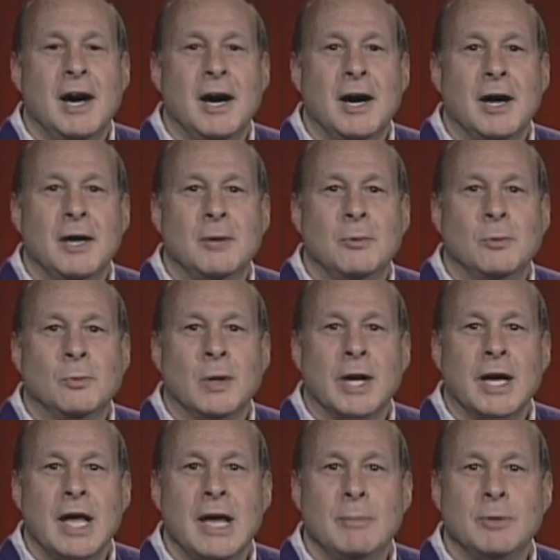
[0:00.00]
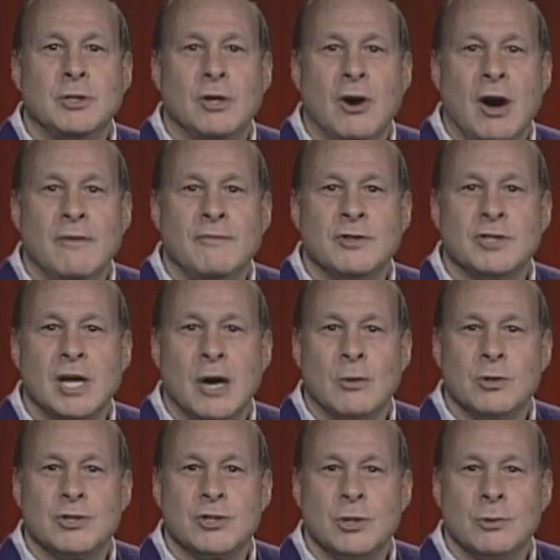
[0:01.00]
uh, when I came into office
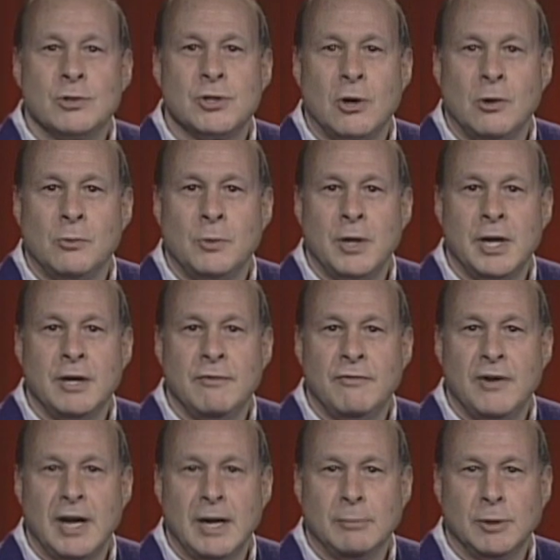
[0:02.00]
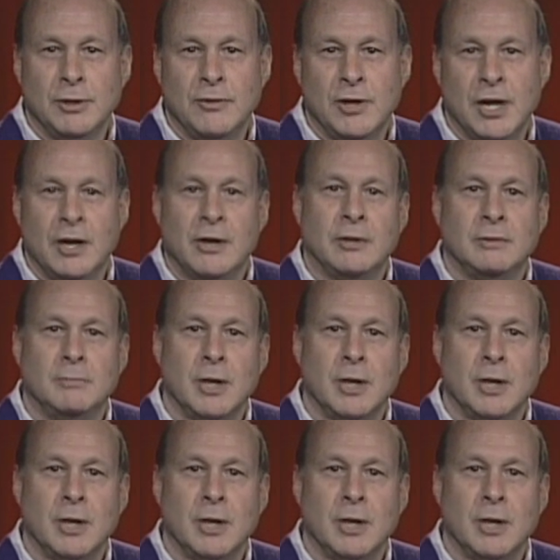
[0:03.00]
hours, there was already a family there,